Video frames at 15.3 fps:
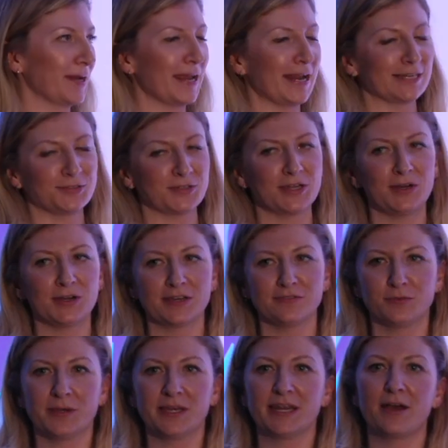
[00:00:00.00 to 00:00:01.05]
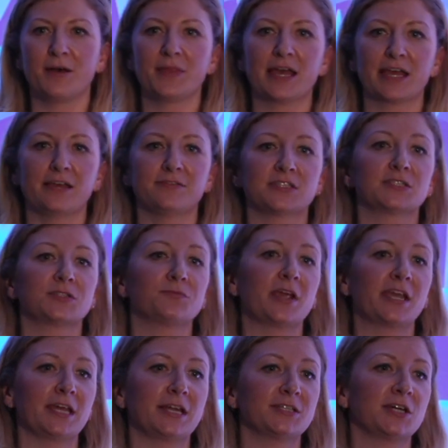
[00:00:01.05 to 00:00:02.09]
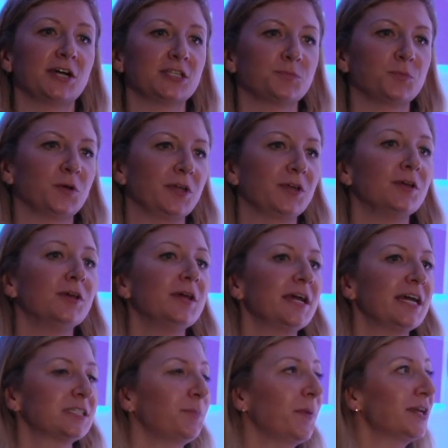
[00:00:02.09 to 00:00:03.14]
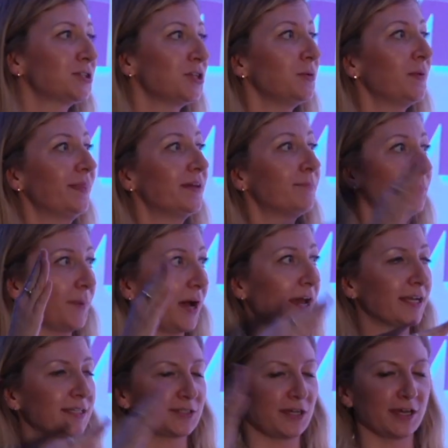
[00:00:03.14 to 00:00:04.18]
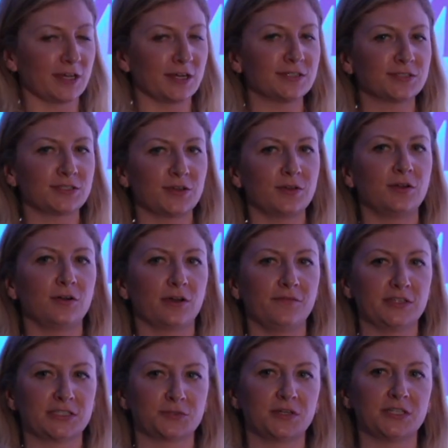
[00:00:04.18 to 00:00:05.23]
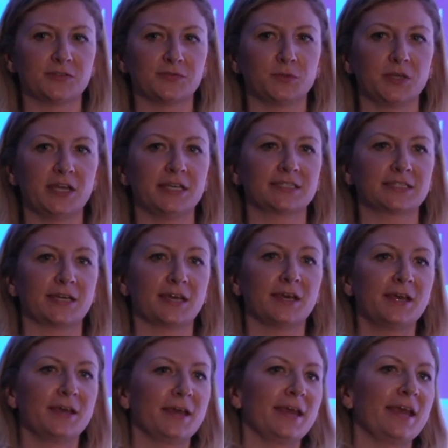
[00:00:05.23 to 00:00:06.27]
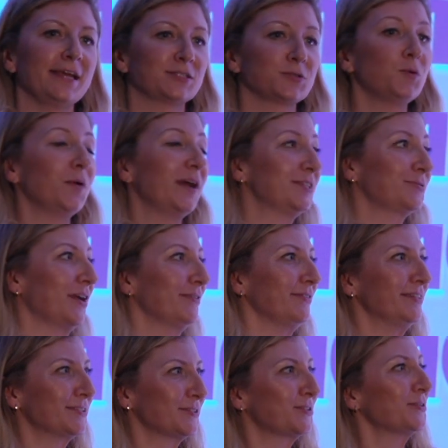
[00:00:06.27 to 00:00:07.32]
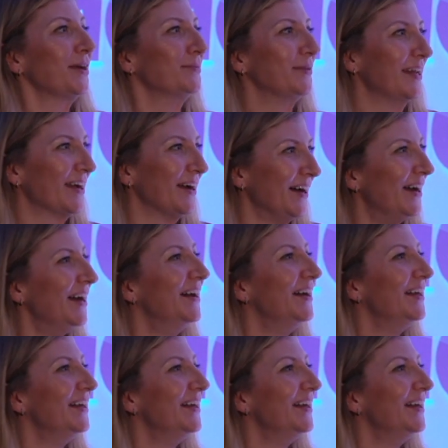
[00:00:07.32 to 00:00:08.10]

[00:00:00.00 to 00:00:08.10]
electric car giveaway now, and that gives us a regular touch point, especially when the buying cycle is so long. If it's 3 to 4 years, like, it's always relevant to try and win a car.